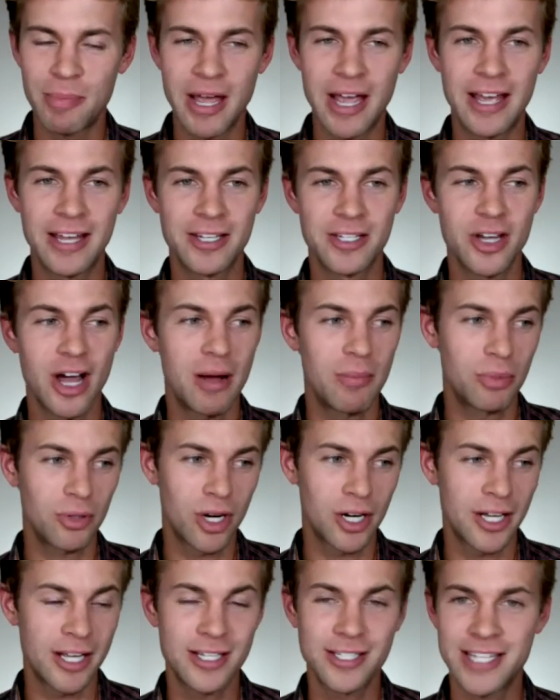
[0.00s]
and Tom
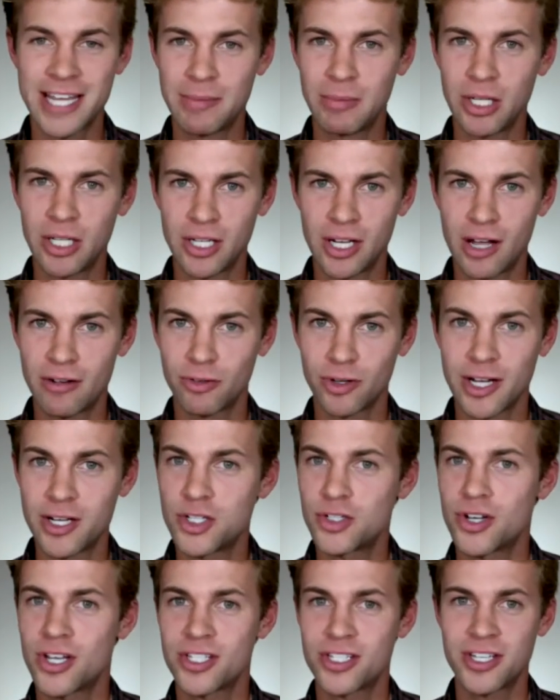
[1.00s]
Perrotta and Damon Lindelof are
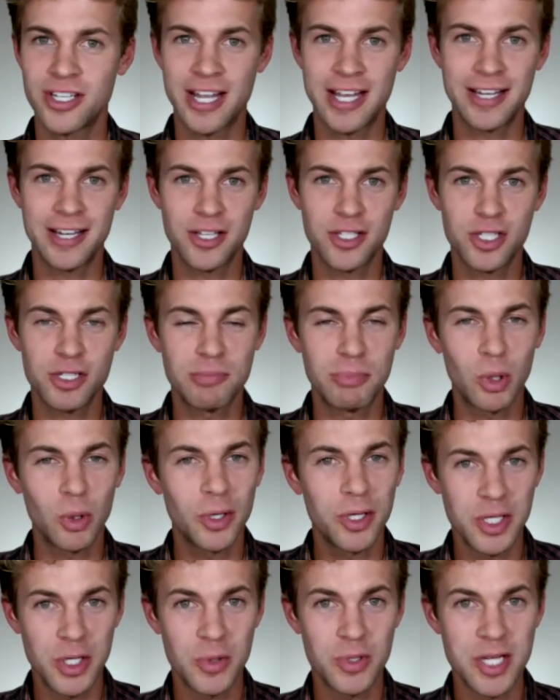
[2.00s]
interested in
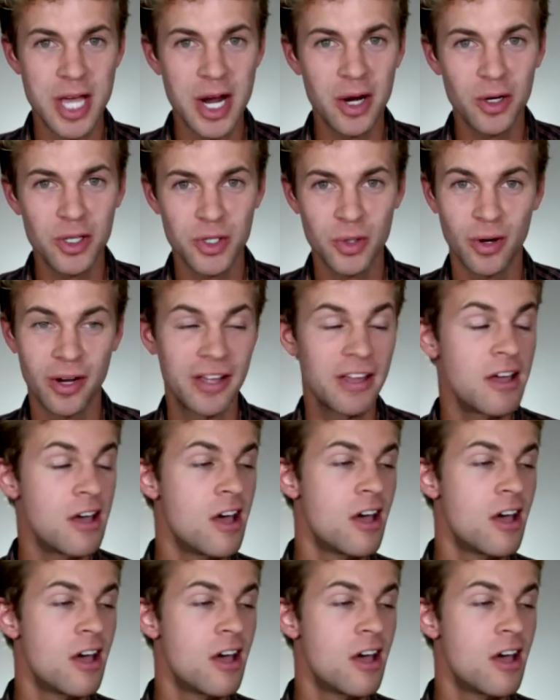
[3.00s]
exploring new territory